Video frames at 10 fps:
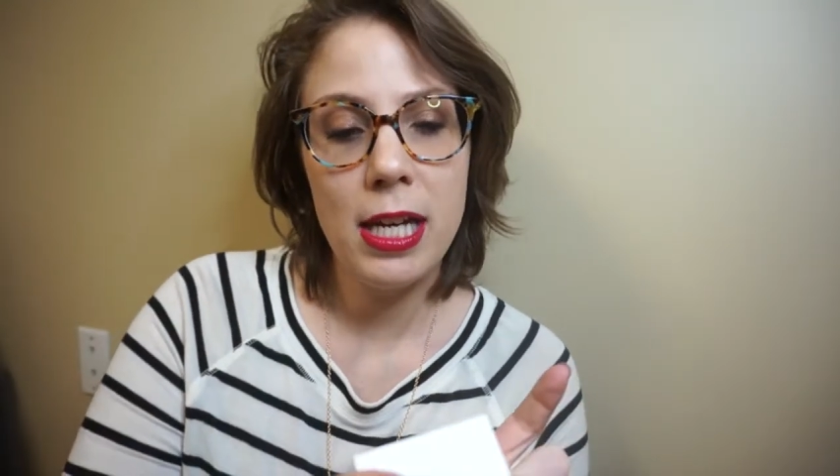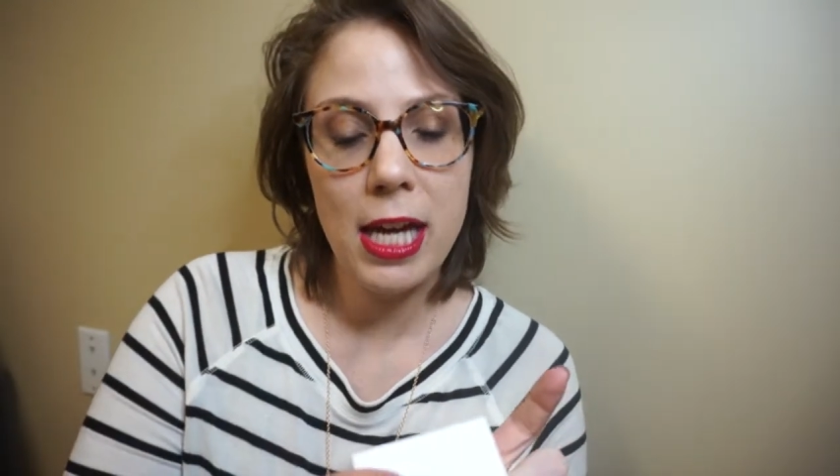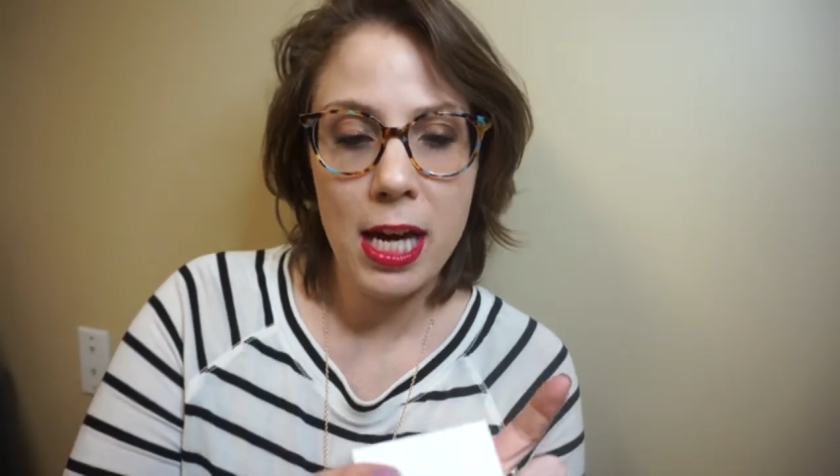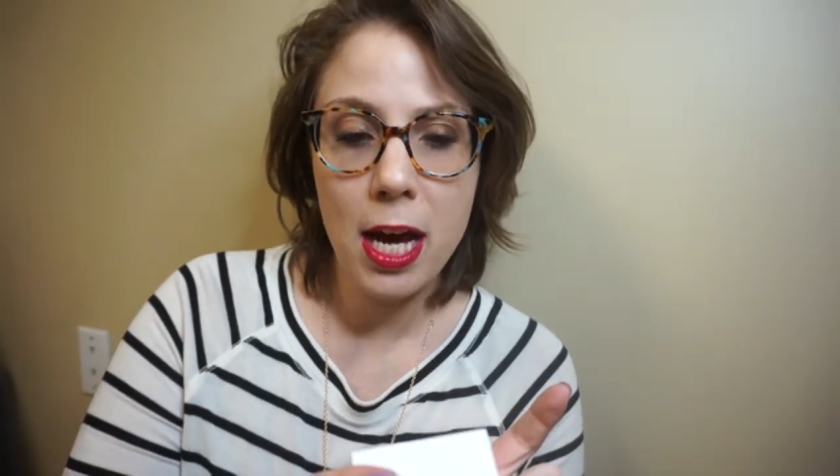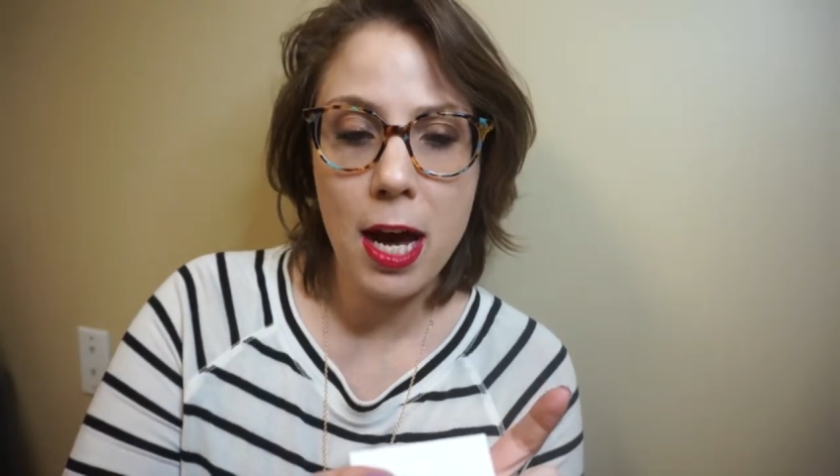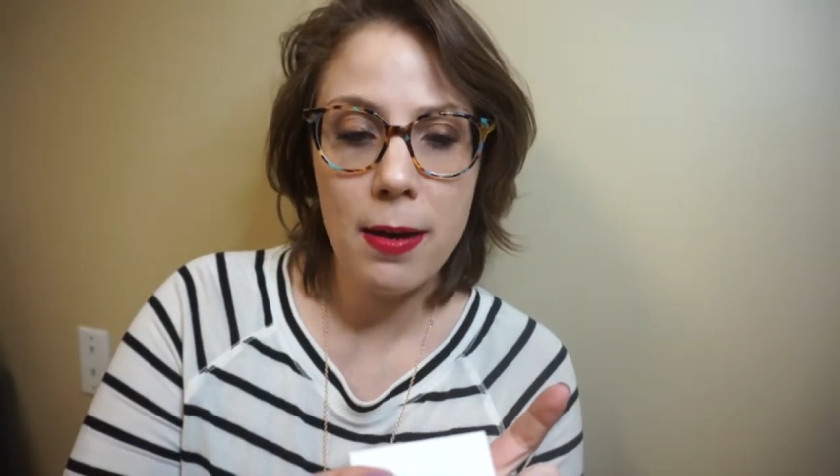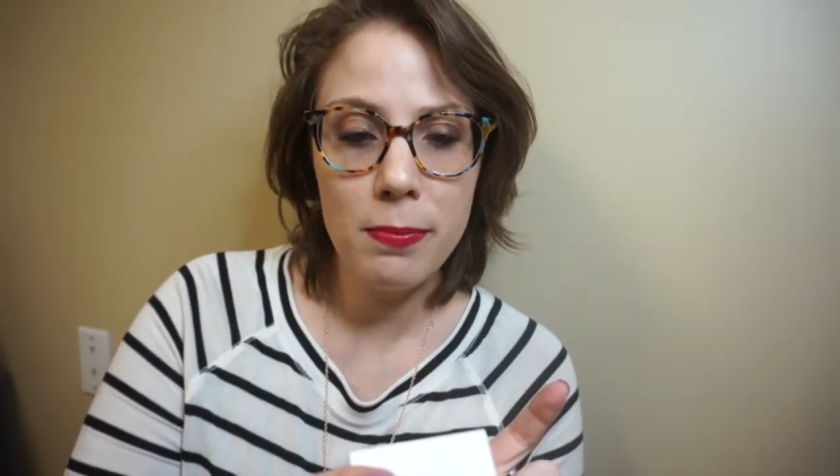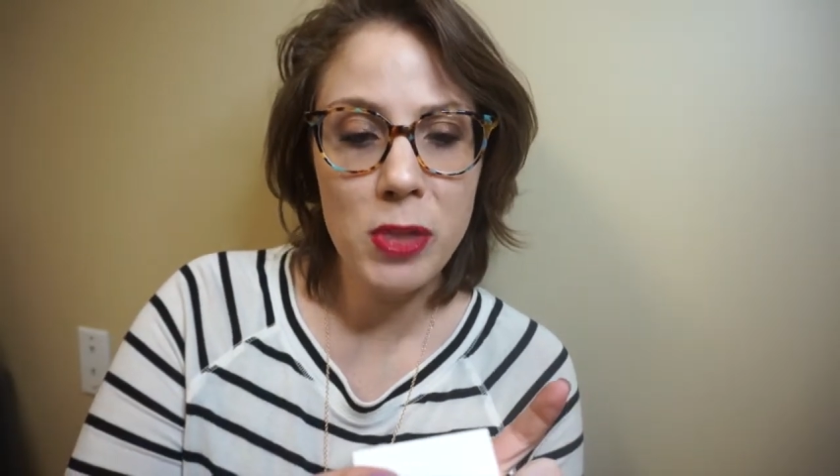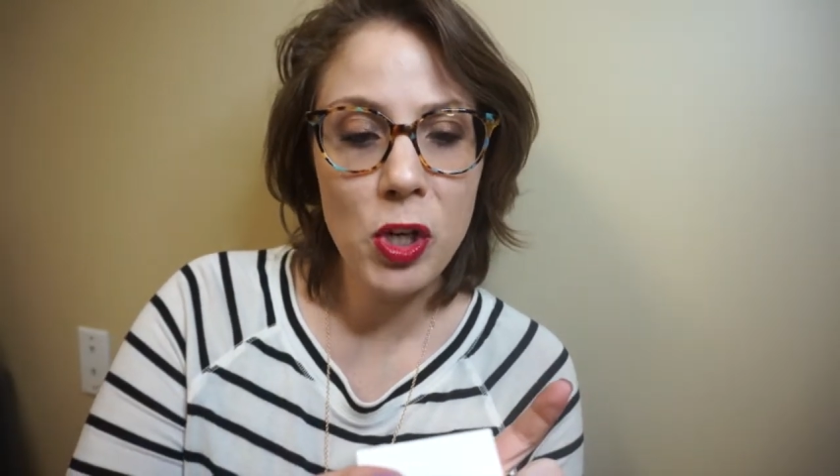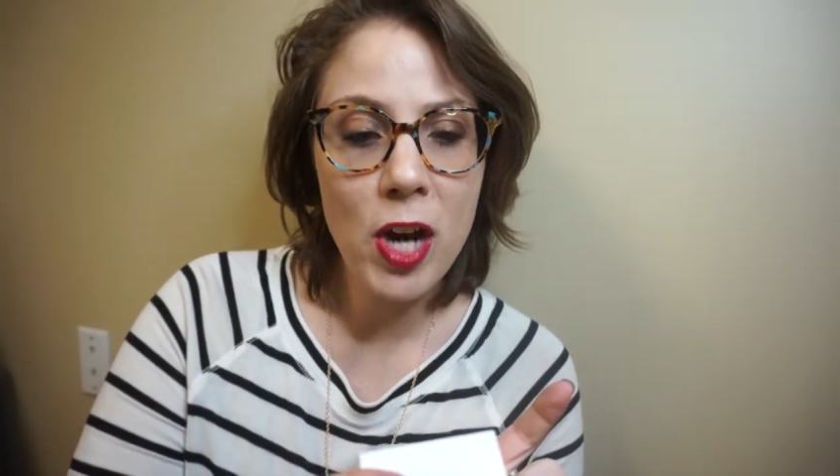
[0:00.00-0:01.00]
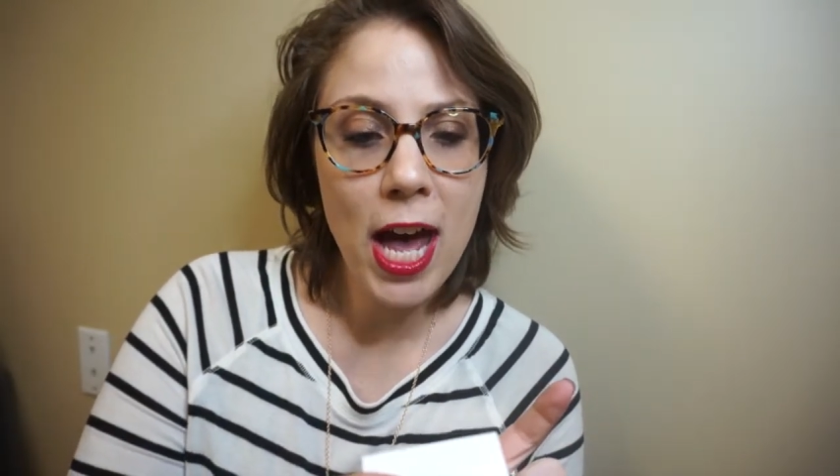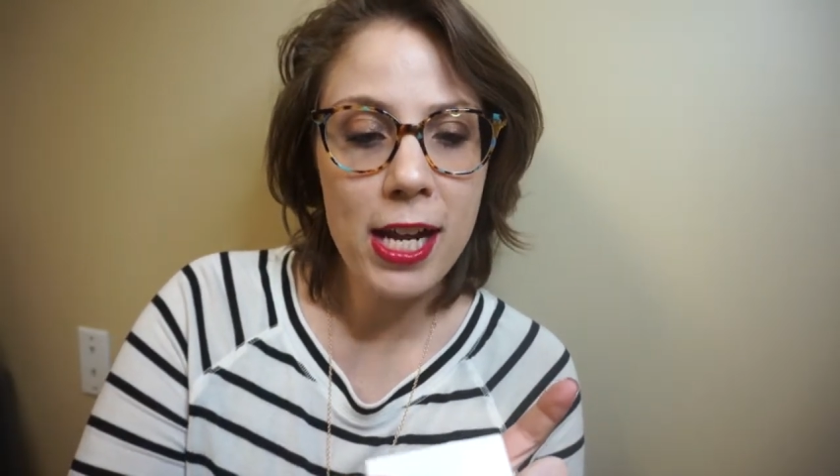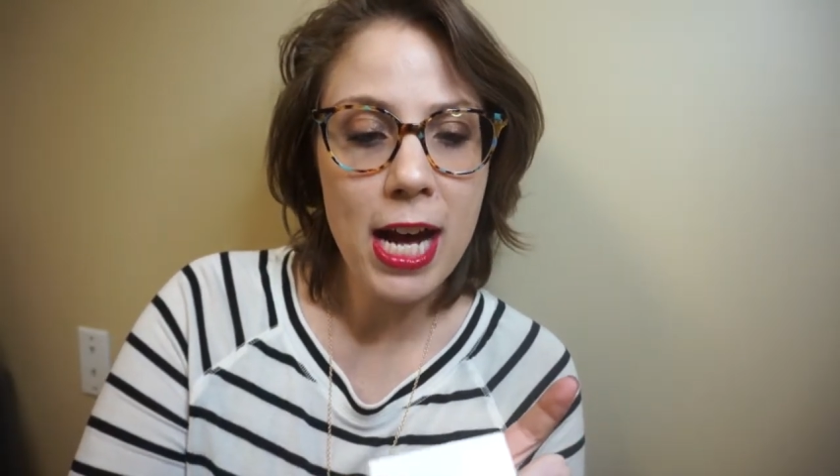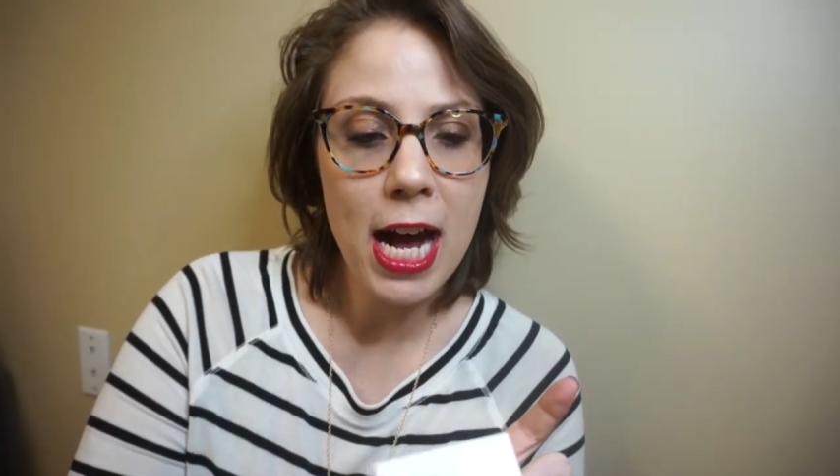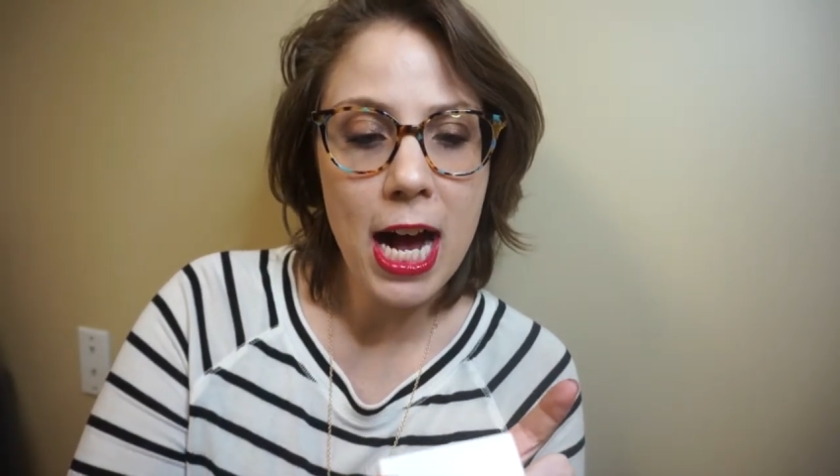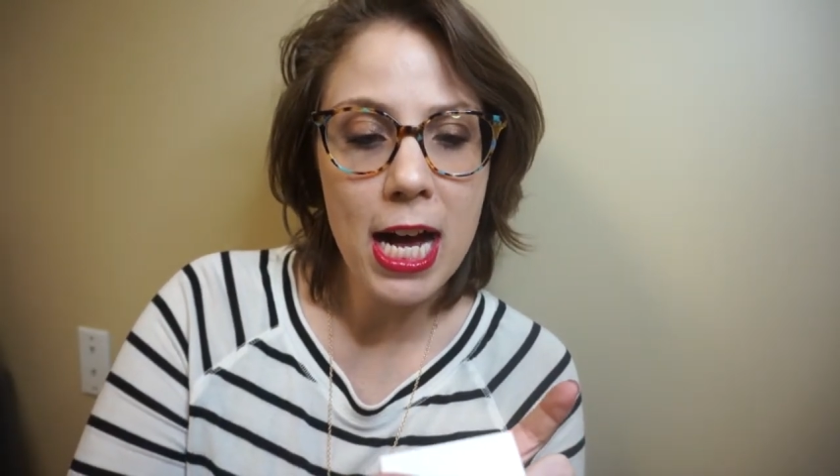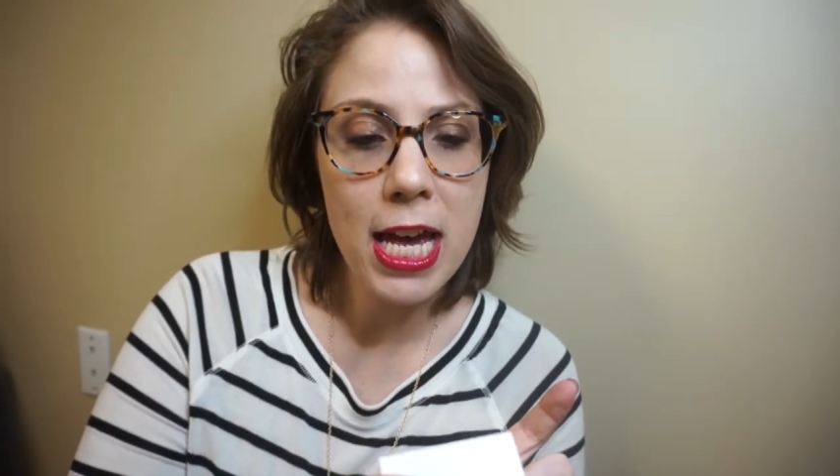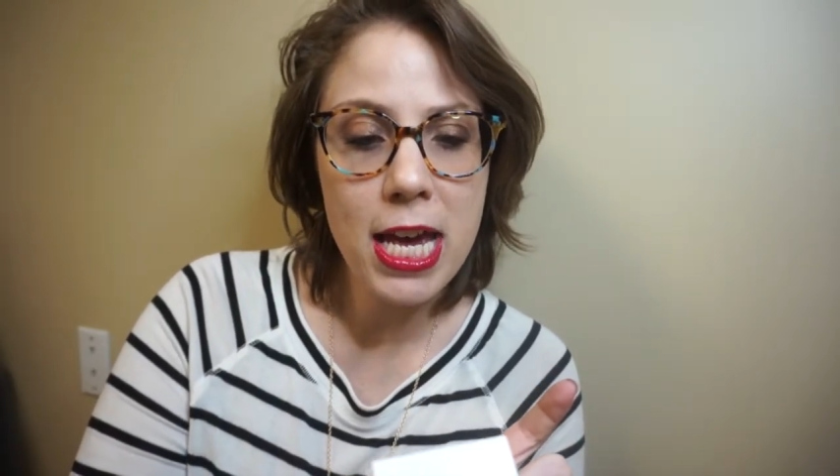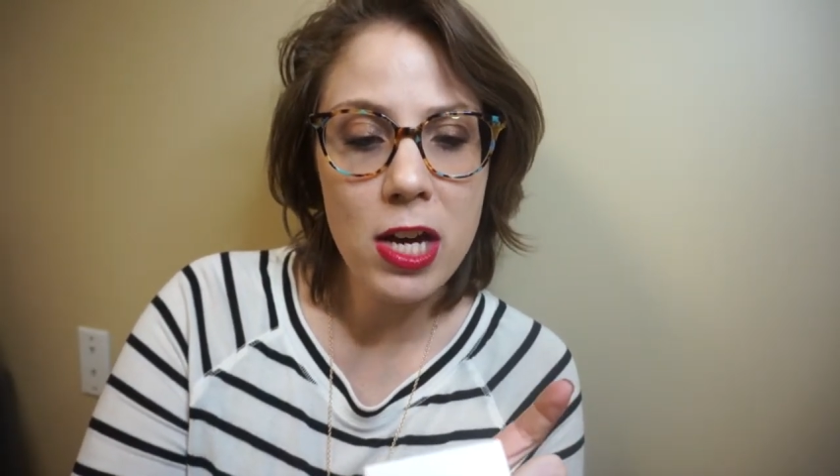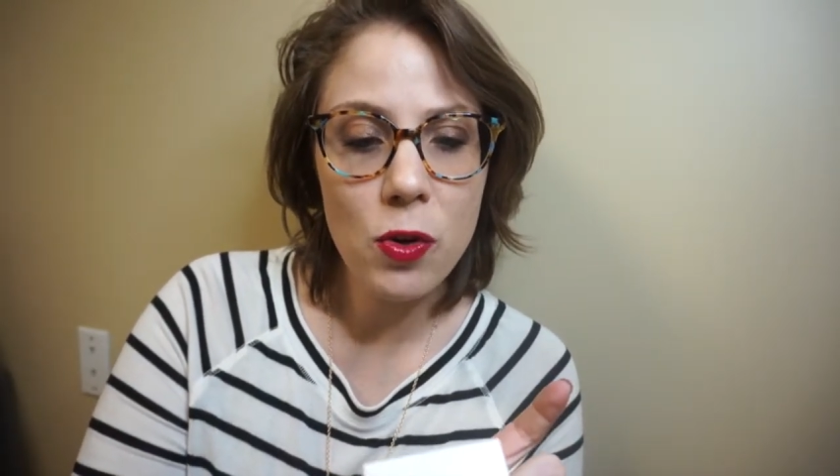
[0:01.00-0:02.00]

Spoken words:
Murad Eye